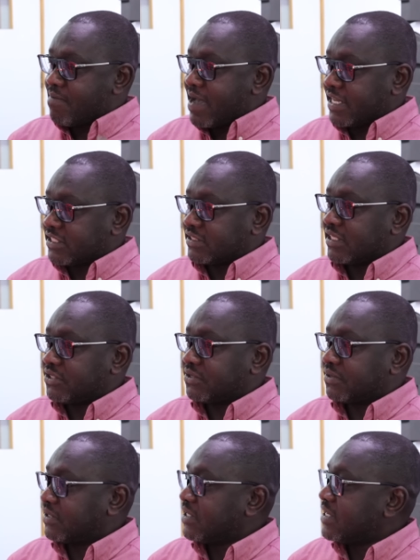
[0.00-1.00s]
by
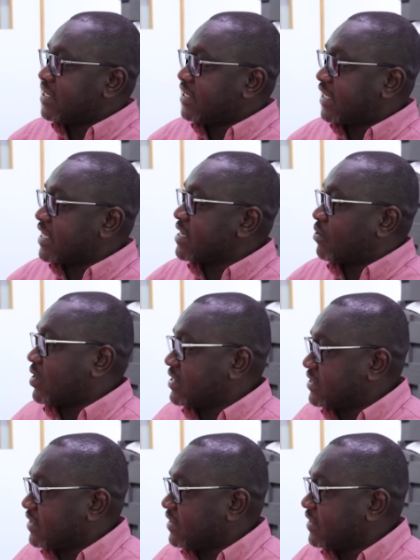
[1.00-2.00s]
extension Kenya
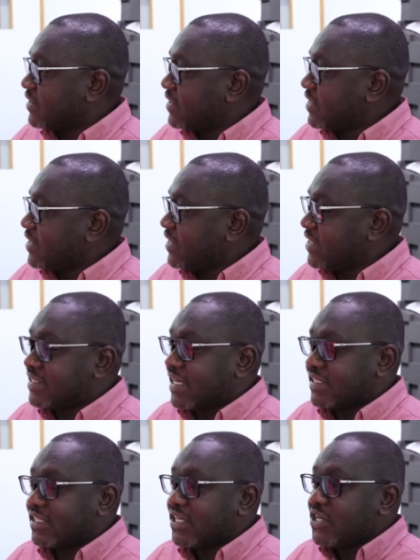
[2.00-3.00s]
Kwanza is
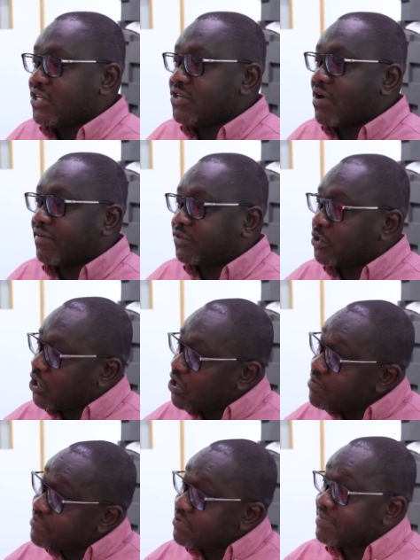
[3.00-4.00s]
that you have to
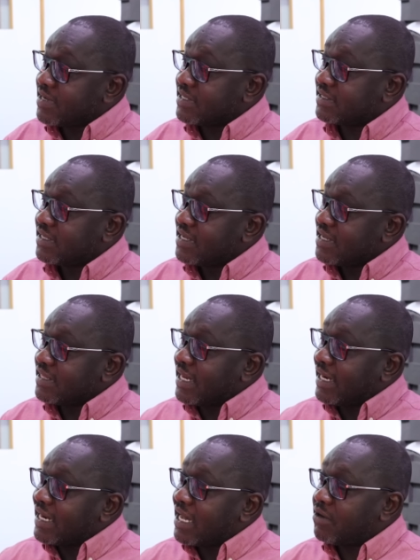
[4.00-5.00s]
compromise
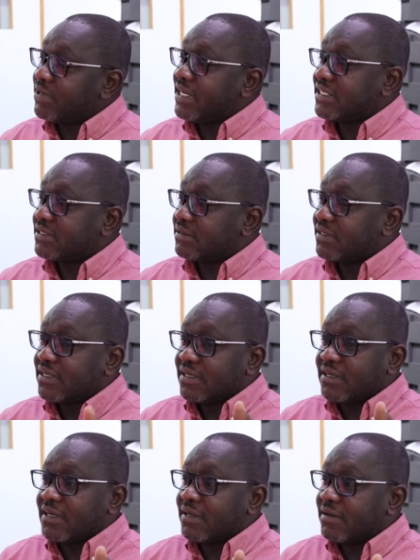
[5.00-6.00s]
the loudest
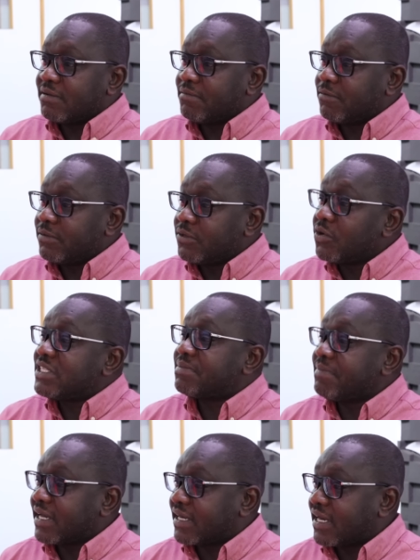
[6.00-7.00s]
uh,
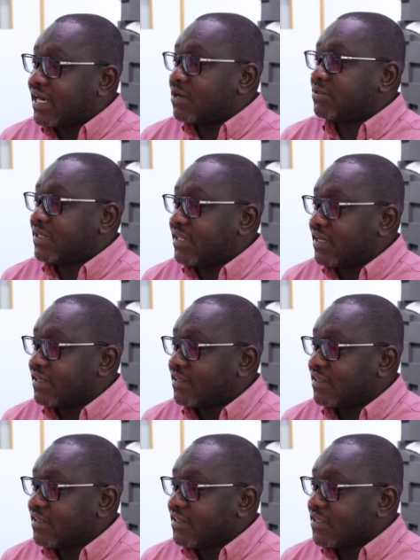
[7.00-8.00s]
noisemaker out mm. there.
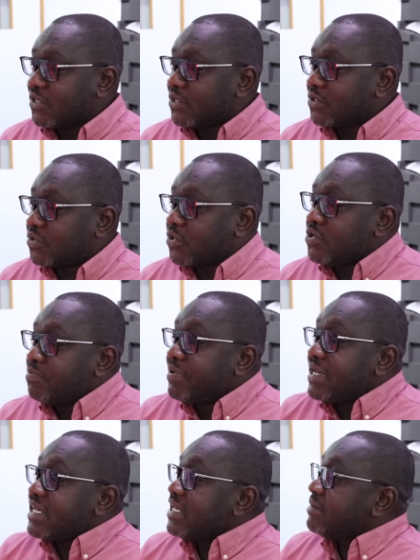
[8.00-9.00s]
So you
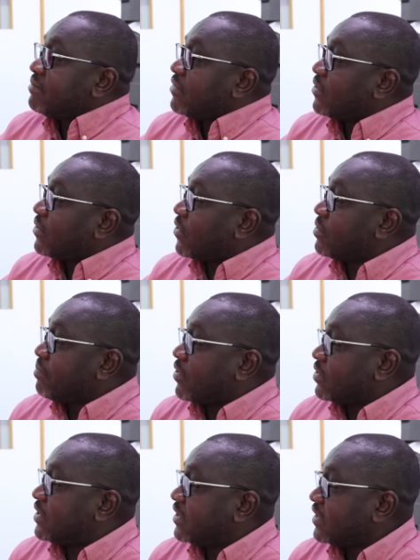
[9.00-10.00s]
bring him on
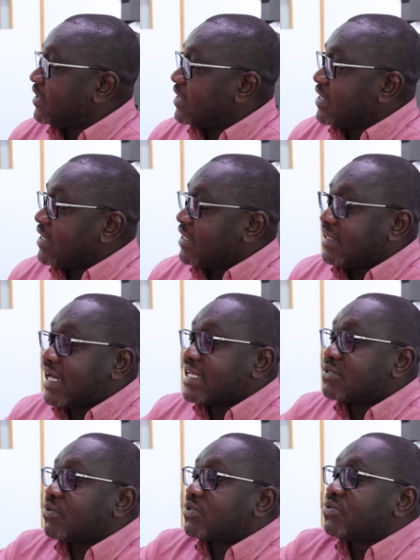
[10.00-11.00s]
board.
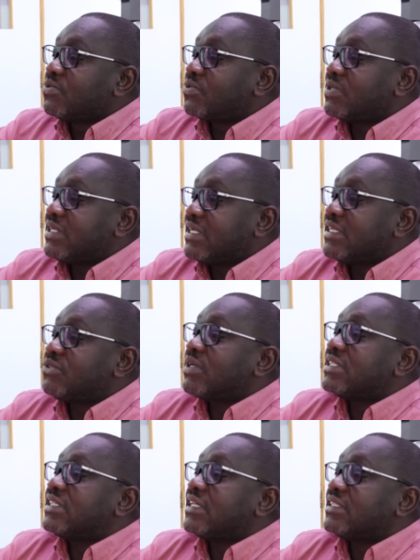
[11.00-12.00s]
That's what Uhuru did in
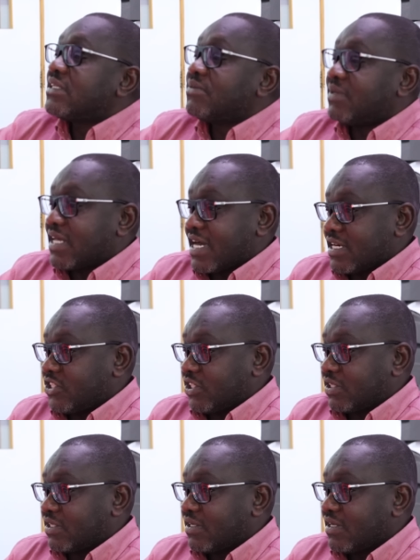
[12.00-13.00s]
2018 with the
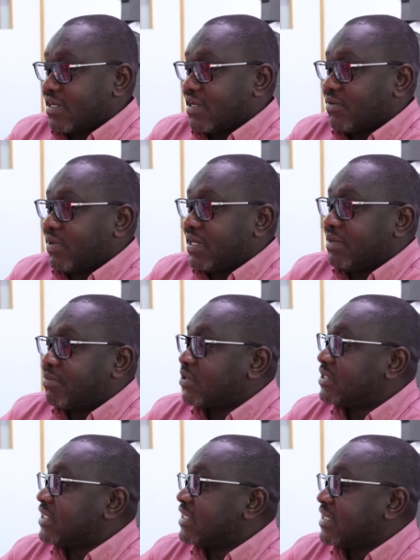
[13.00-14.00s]
handshake when he
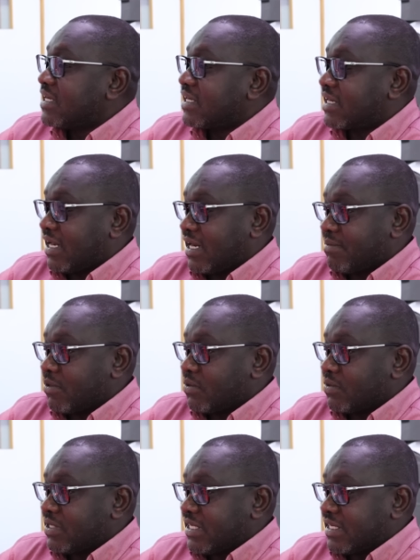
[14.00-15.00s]
brought in Raila
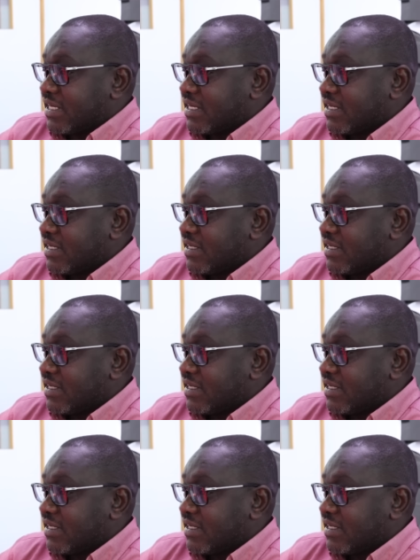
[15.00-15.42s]
Amolo Odinga.